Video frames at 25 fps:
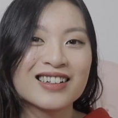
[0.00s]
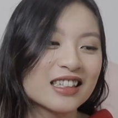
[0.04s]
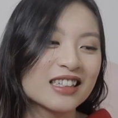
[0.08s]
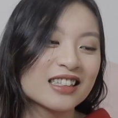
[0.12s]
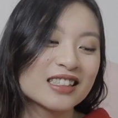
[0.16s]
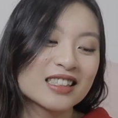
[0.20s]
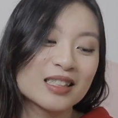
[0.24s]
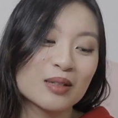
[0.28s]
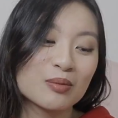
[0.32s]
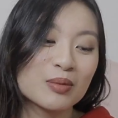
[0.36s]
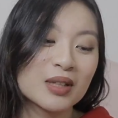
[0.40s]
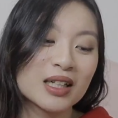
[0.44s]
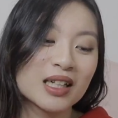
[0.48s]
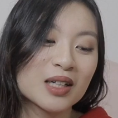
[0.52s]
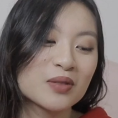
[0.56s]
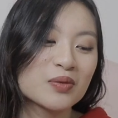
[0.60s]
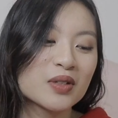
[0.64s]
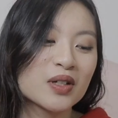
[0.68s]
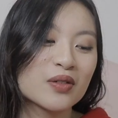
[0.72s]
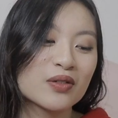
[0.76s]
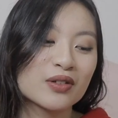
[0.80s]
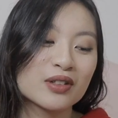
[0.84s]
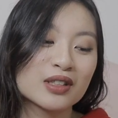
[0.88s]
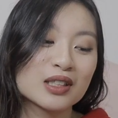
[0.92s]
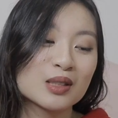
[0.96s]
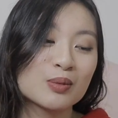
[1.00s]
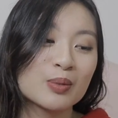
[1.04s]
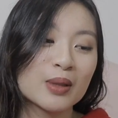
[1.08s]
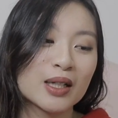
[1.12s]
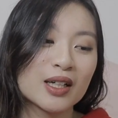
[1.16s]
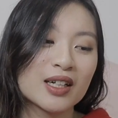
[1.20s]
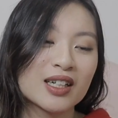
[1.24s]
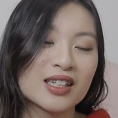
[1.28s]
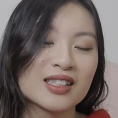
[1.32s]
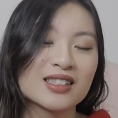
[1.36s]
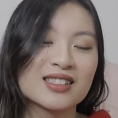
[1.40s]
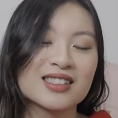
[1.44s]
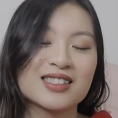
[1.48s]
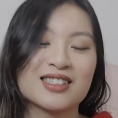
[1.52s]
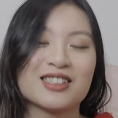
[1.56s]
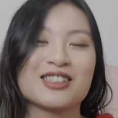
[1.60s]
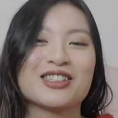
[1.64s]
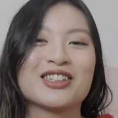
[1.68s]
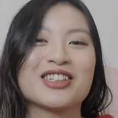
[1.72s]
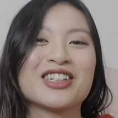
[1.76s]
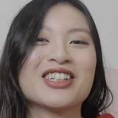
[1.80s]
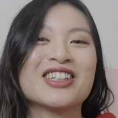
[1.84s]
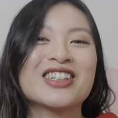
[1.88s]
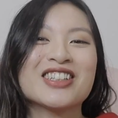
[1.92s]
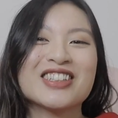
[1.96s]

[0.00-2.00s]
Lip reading: is something I've never experienced, so